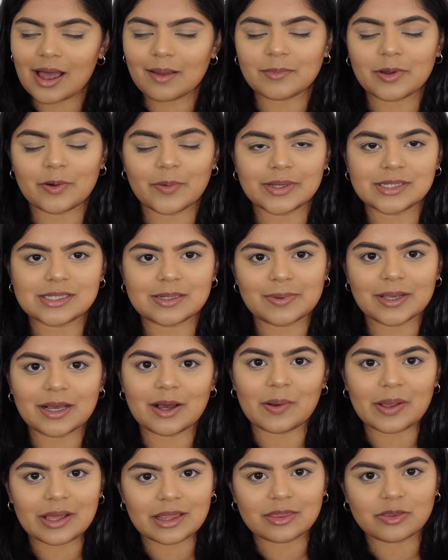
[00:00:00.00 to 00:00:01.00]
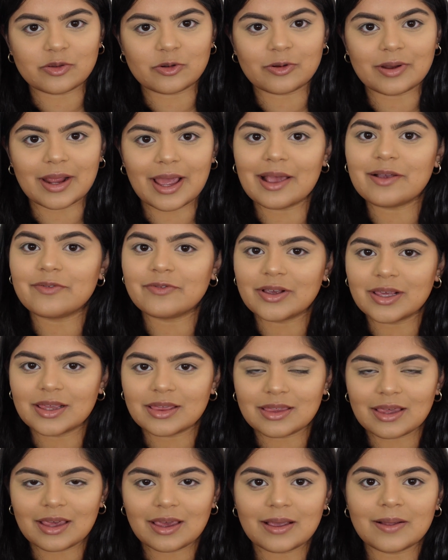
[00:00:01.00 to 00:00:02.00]
I'm going to be going through
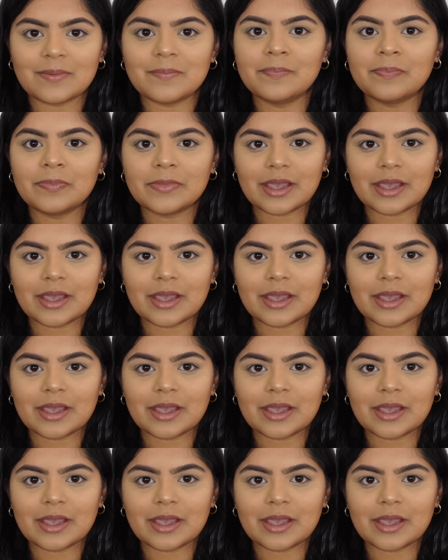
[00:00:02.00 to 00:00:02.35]
everything,